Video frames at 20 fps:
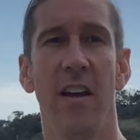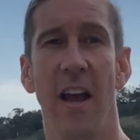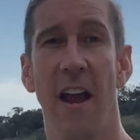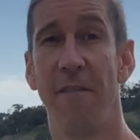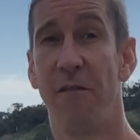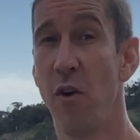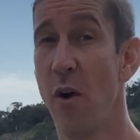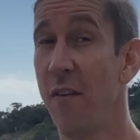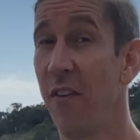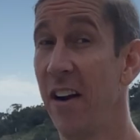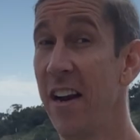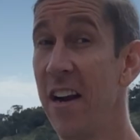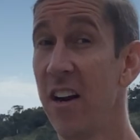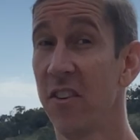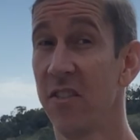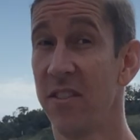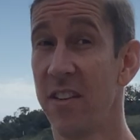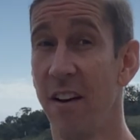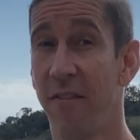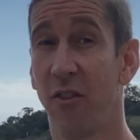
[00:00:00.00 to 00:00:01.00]
If you ever hear
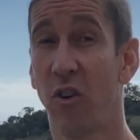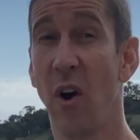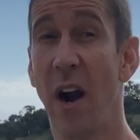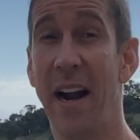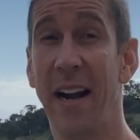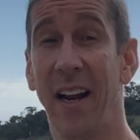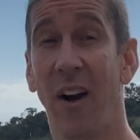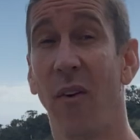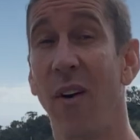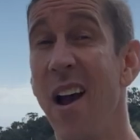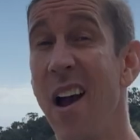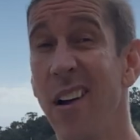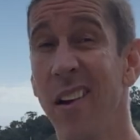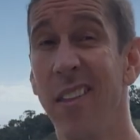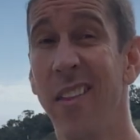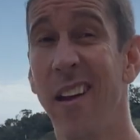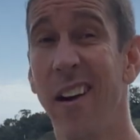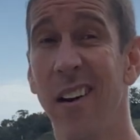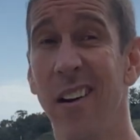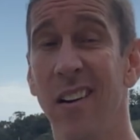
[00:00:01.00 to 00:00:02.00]
stuff grinding around in
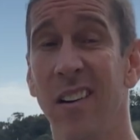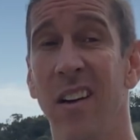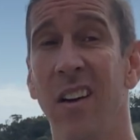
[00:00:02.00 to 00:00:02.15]
there,